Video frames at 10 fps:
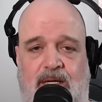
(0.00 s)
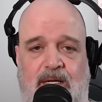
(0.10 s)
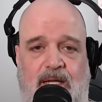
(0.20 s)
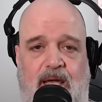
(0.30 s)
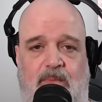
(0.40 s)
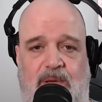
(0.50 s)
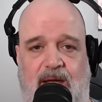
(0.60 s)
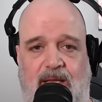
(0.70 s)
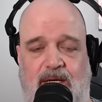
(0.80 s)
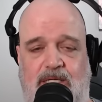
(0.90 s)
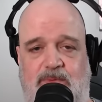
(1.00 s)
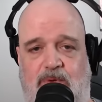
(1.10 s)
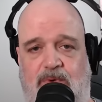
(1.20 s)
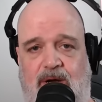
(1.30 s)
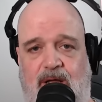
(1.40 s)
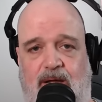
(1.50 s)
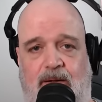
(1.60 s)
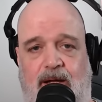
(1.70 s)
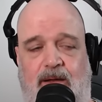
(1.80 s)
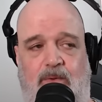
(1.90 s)
campaign that he's been running
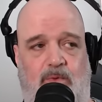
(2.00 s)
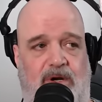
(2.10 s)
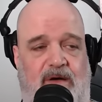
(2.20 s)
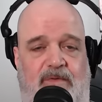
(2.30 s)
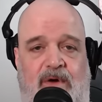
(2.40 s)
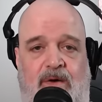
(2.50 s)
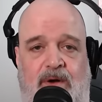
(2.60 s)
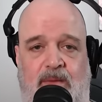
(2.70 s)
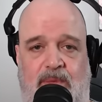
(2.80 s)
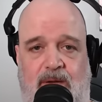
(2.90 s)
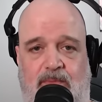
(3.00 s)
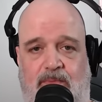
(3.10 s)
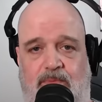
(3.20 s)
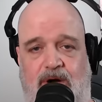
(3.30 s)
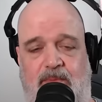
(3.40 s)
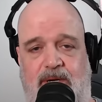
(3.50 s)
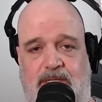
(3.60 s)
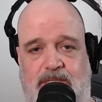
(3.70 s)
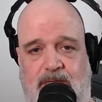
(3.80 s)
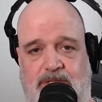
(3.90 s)
and would have already been prime
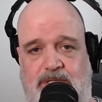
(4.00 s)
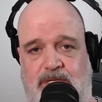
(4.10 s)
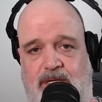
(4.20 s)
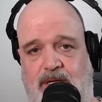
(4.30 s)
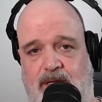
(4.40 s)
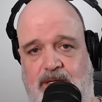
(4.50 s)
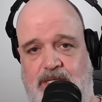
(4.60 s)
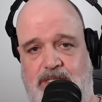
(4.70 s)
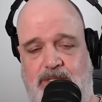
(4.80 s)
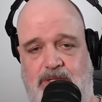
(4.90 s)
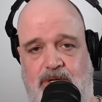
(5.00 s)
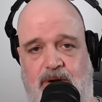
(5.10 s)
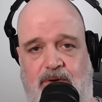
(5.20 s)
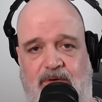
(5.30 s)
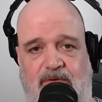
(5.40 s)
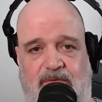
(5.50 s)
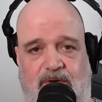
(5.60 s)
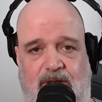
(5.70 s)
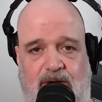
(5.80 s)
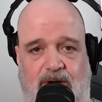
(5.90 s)
minister should Justin Trudeau ever
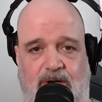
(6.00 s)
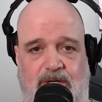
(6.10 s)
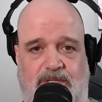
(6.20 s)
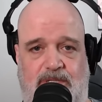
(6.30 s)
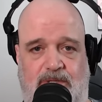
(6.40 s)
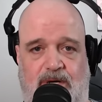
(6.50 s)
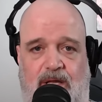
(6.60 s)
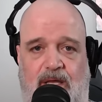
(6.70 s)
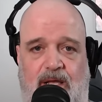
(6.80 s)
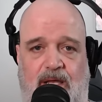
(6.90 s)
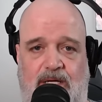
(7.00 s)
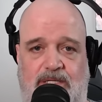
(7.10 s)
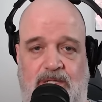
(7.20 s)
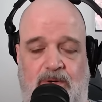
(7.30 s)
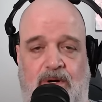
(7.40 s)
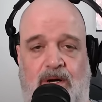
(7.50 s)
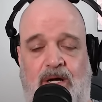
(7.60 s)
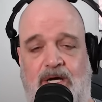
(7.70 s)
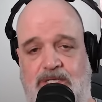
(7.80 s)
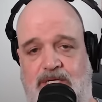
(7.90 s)
find the courage to call an election, or
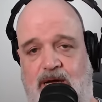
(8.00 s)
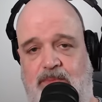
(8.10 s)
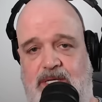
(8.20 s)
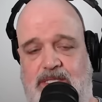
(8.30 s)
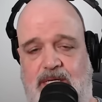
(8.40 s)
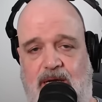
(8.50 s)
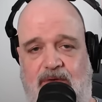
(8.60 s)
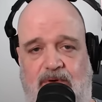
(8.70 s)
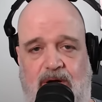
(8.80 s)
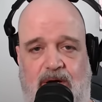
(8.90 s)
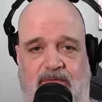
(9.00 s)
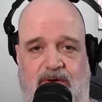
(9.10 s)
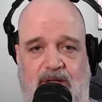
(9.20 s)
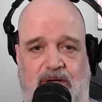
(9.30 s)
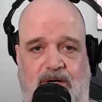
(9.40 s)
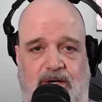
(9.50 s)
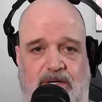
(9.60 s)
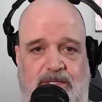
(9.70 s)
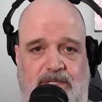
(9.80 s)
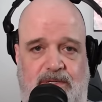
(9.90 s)
Jagmeet Singh ever find the
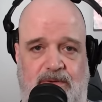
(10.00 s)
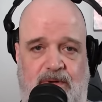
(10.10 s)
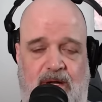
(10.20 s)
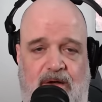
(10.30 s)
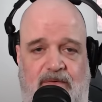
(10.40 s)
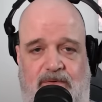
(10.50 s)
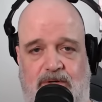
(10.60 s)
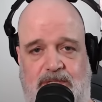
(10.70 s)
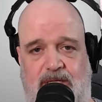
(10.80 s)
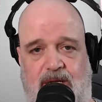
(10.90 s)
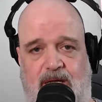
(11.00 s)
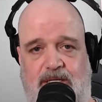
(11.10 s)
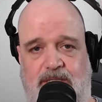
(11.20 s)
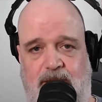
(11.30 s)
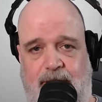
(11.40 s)
courage to force an election.